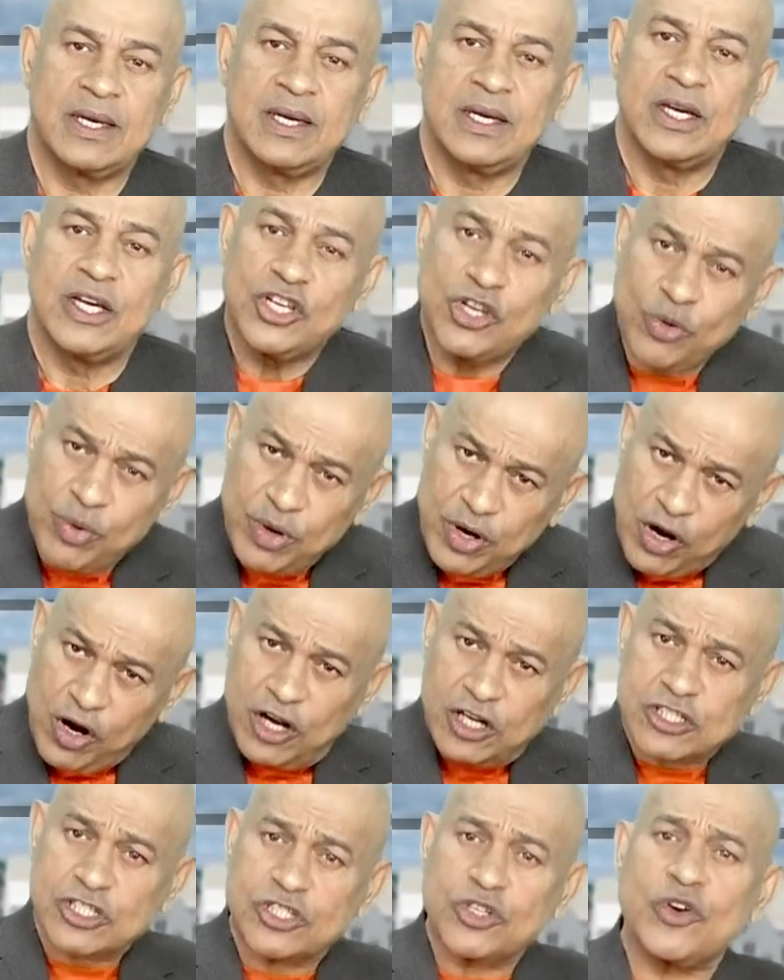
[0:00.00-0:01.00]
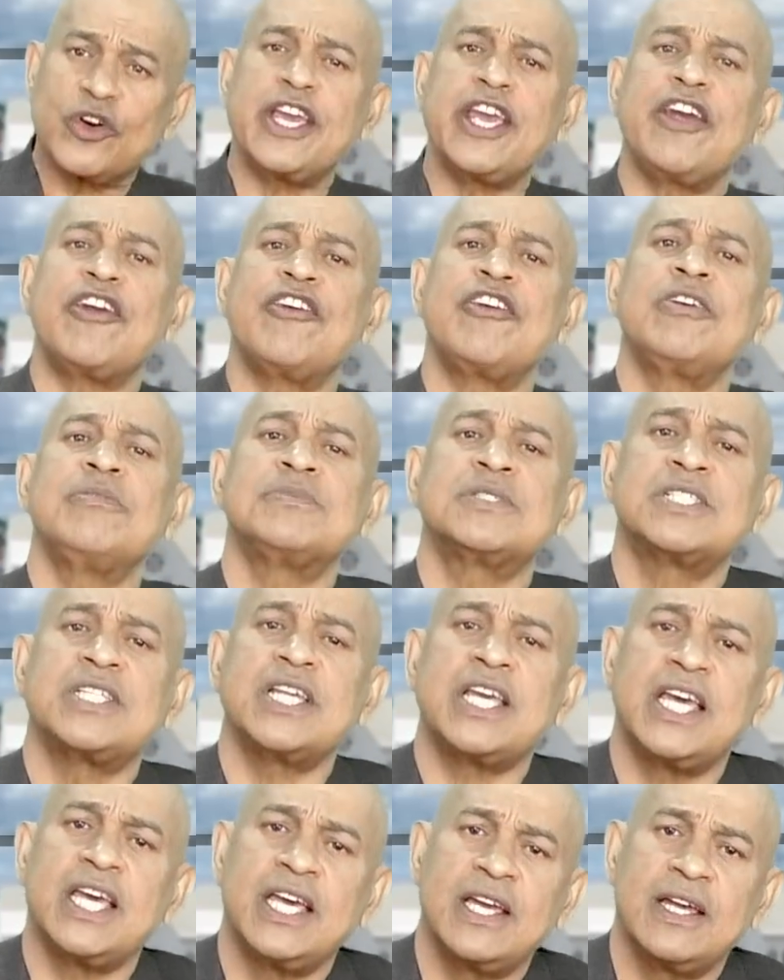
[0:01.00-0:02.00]
You will also hear him
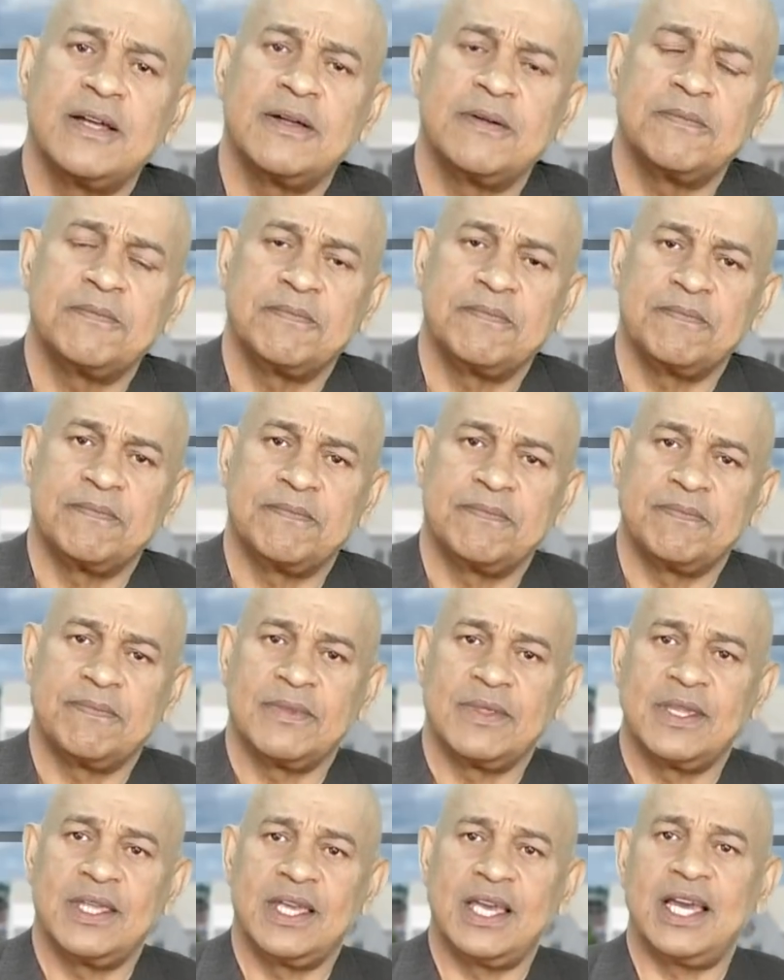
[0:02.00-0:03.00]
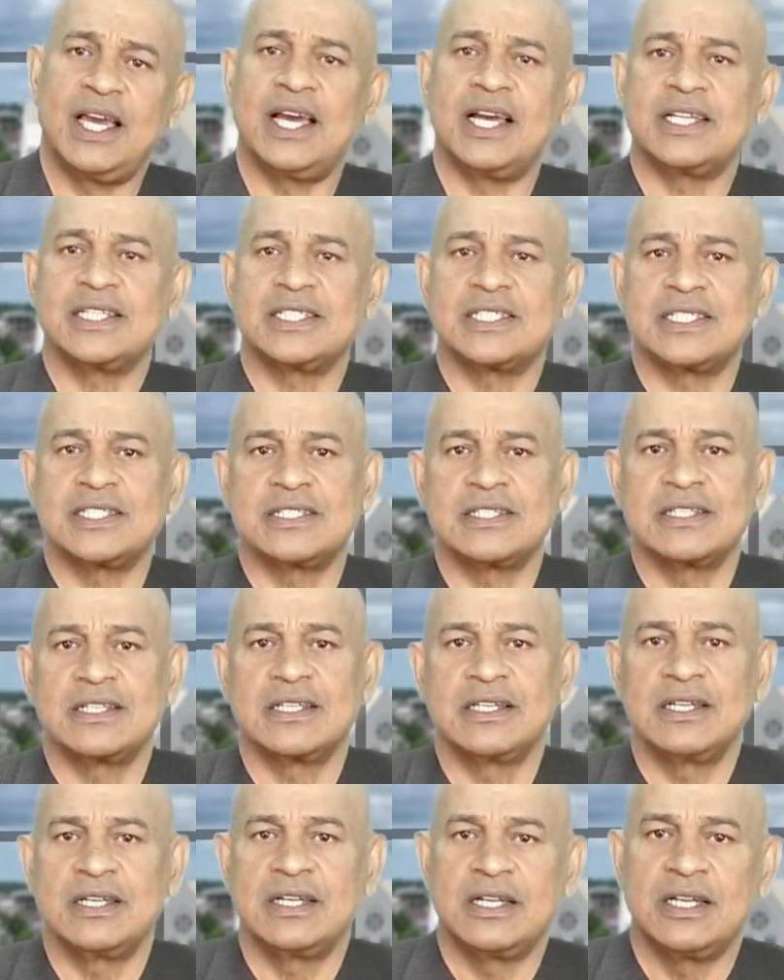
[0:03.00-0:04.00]
say, yes,
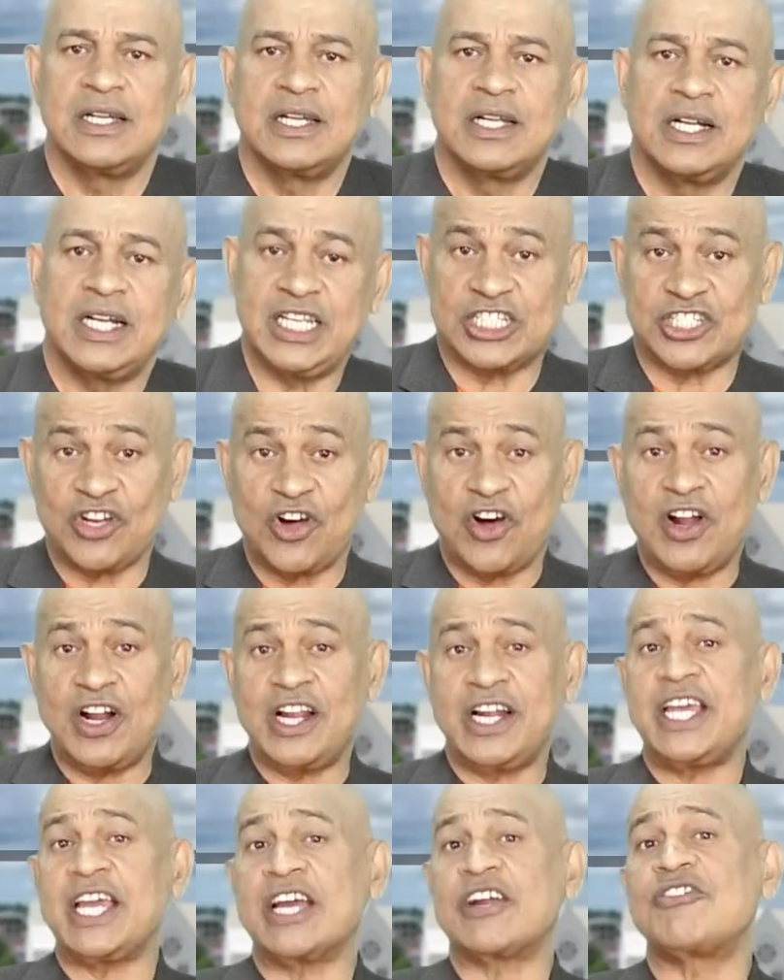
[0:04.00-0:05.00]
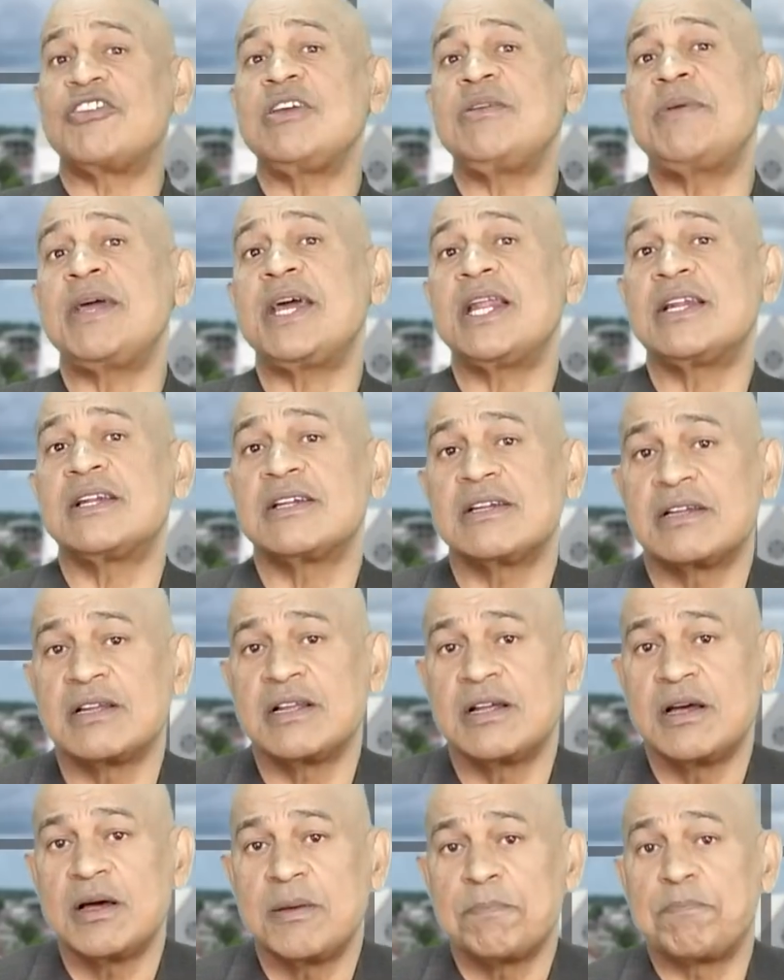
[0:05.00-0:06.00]
dishonor the agreement,
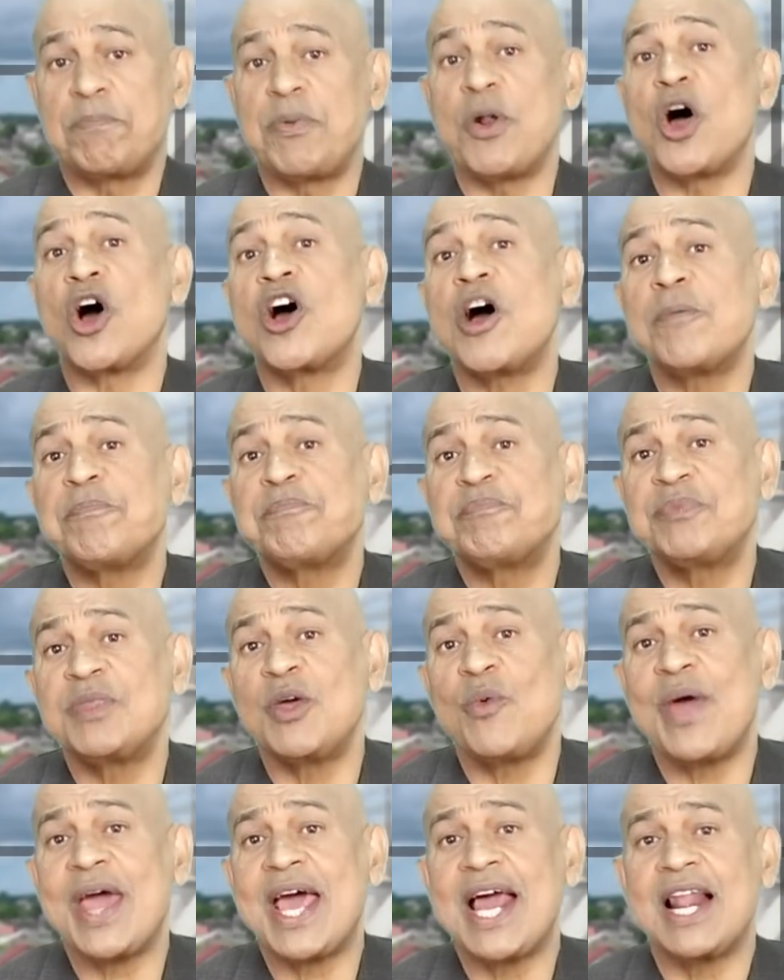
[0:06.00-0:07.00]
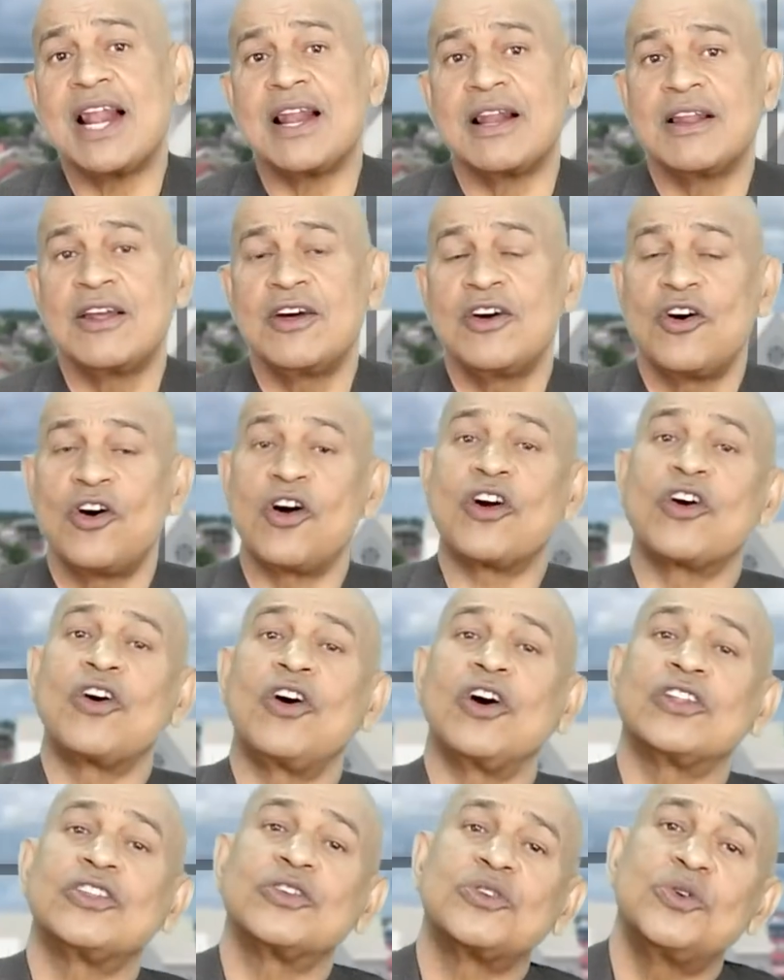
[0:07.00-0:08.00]
plug up the well, or
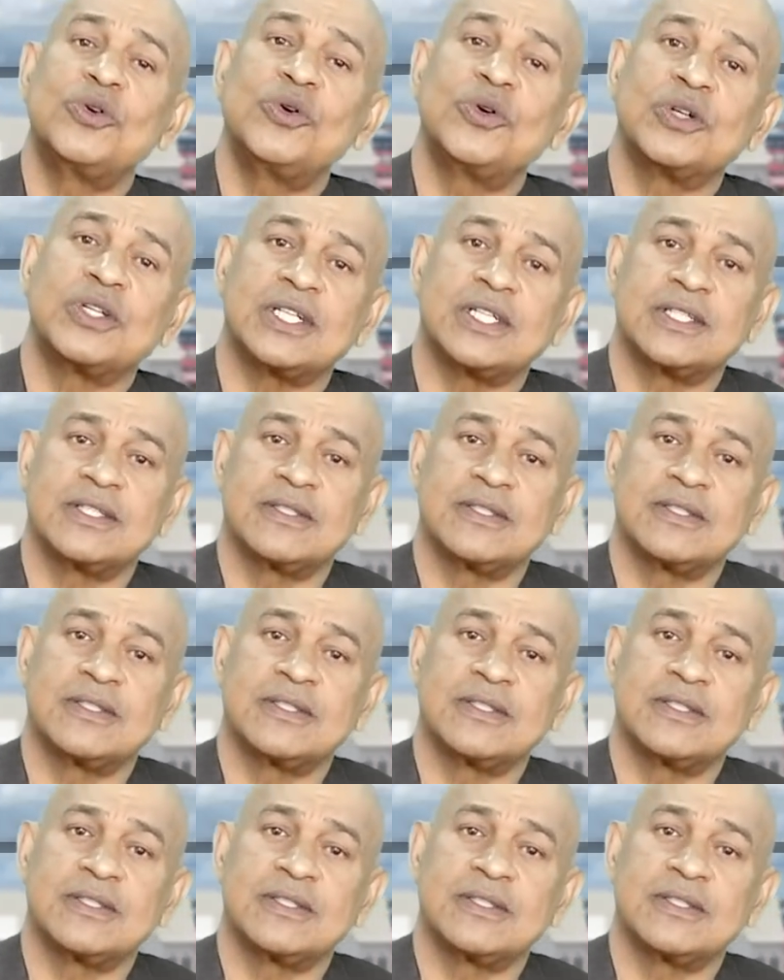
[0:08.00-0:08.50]
go to court.